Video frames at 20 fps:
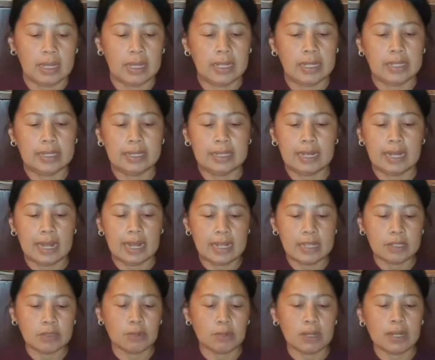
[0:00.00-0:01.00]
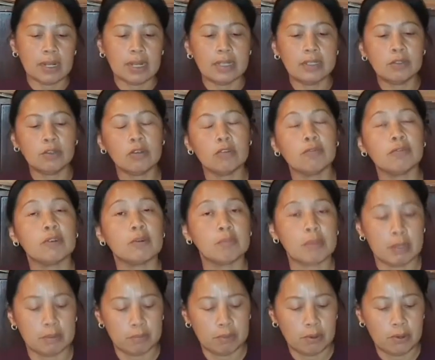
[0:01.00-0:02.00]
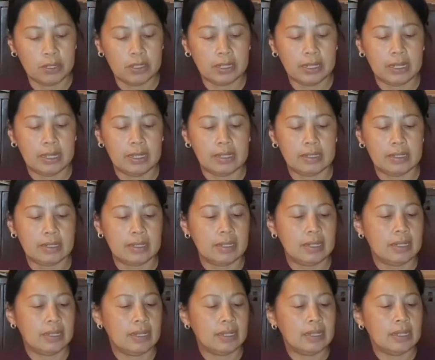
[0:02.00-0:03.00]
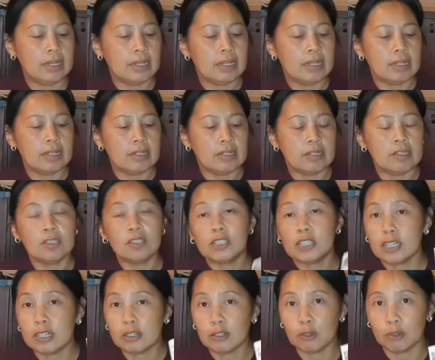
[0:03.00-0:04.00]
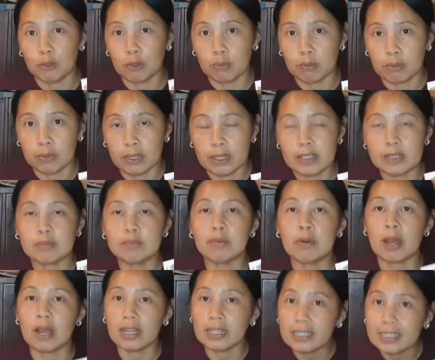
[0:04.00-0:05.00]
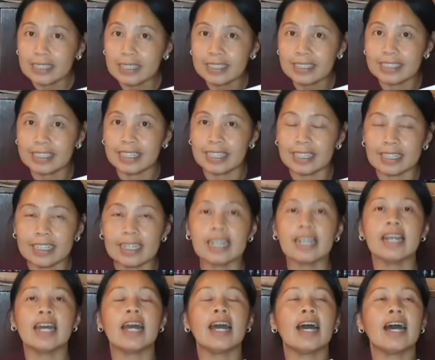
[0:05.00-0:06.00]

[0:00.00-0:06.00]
And the last one I got from my point is Sheer Loom. It's brightening skin.